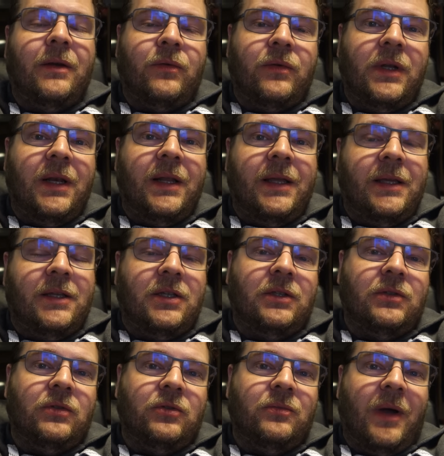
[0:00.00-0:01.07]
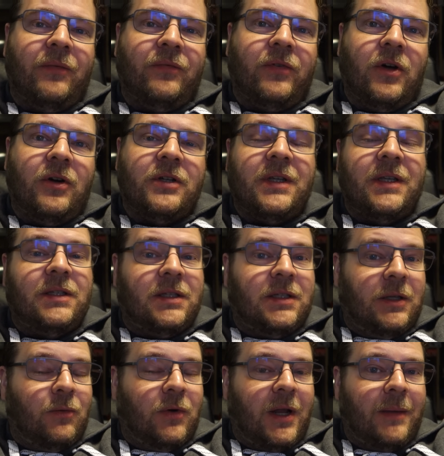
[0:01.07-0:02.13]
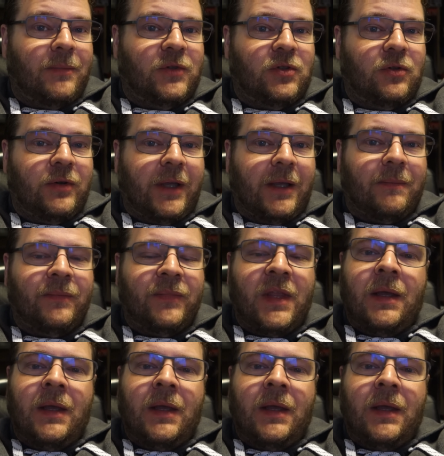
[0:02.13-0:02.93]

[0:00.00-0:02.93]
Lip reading: really easy to do my vlogs and see what I'm doing.